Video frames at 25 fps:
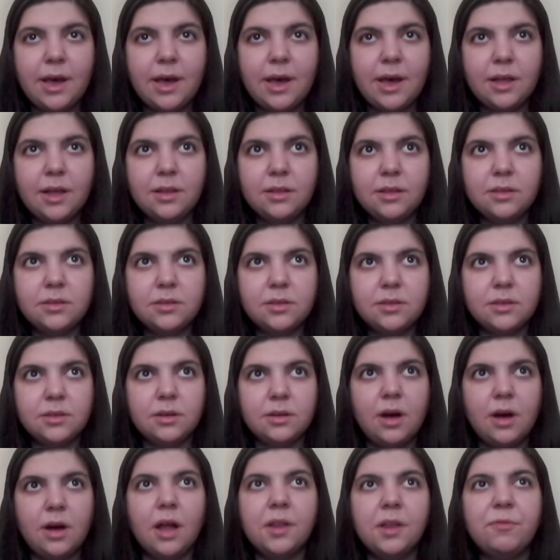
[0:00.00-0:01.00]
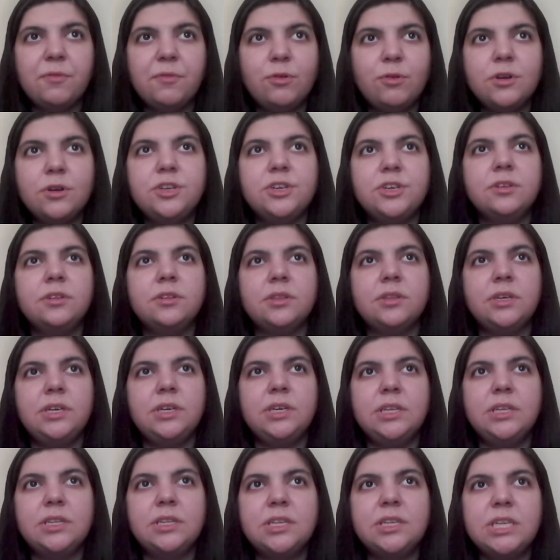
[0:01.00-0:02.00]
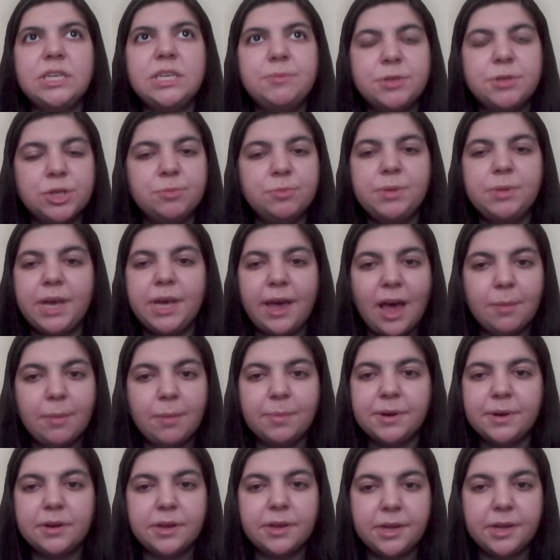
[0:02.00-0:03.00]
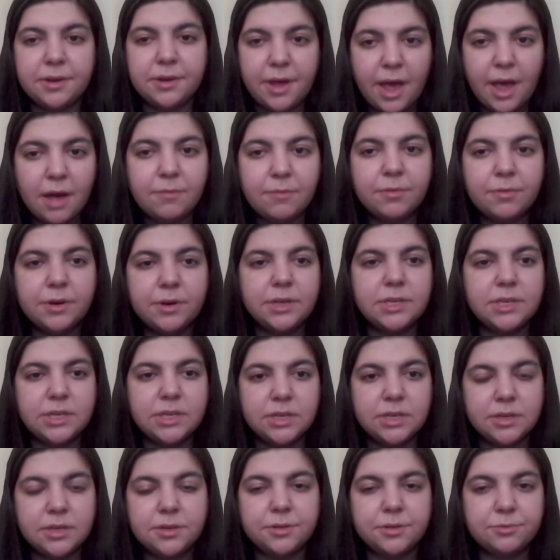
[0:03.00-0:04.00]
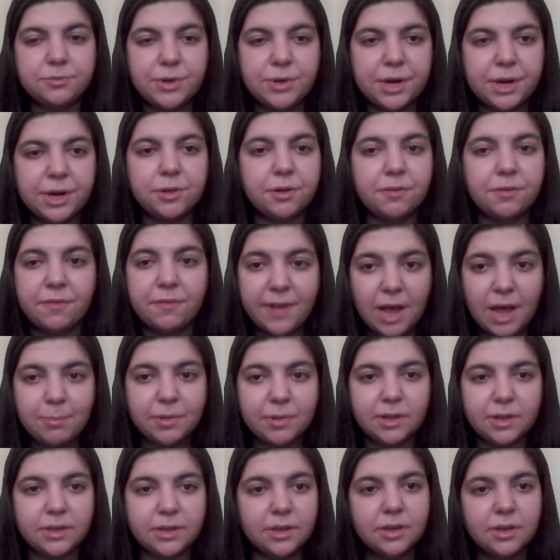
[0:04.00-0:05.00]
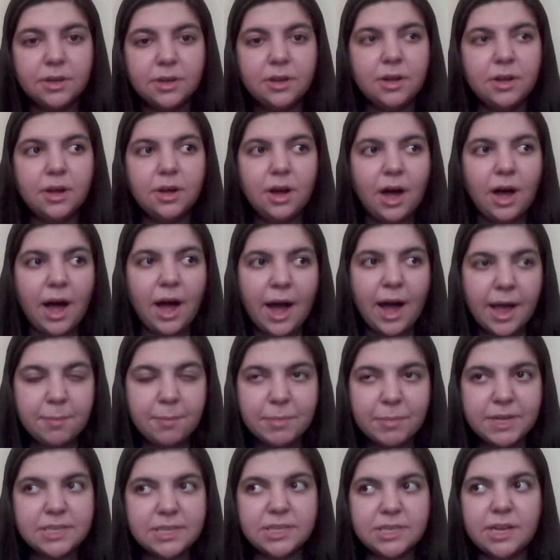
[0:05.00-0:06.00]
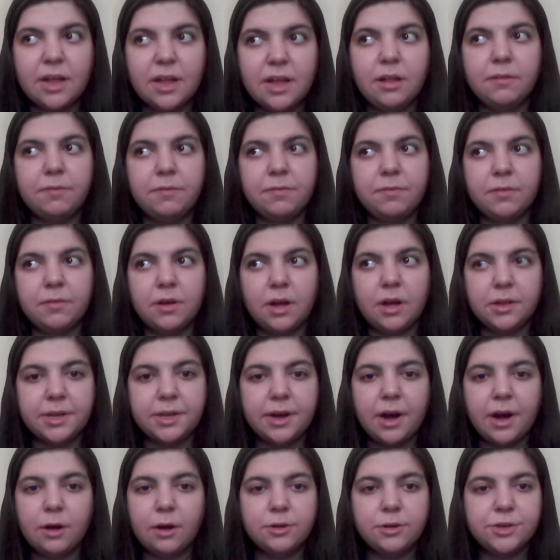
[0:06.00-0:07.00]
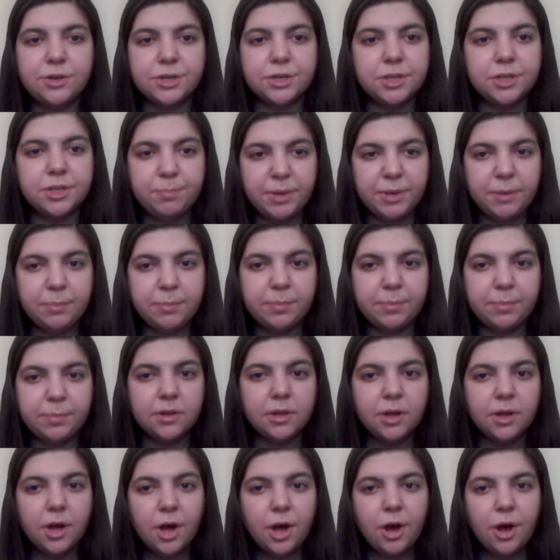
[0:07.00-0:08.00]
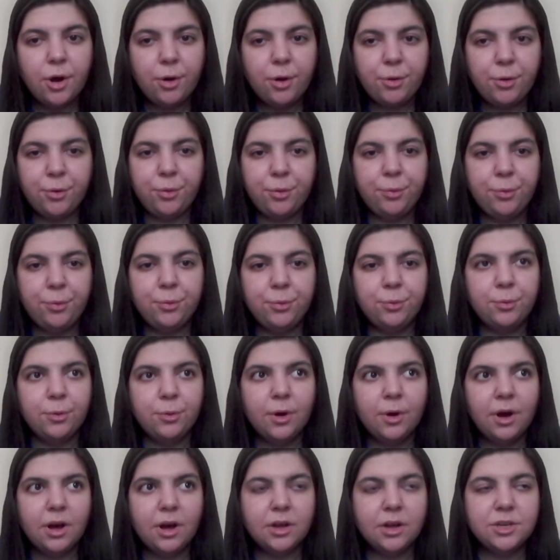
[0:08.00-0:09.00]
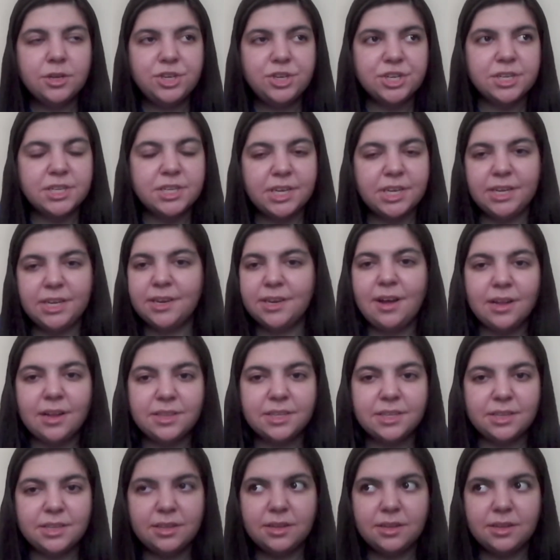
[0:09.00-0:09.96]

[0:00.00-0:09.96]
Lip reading: and unfortunately, it seems to be happening in every single regular family. I myself encountered people who just cannot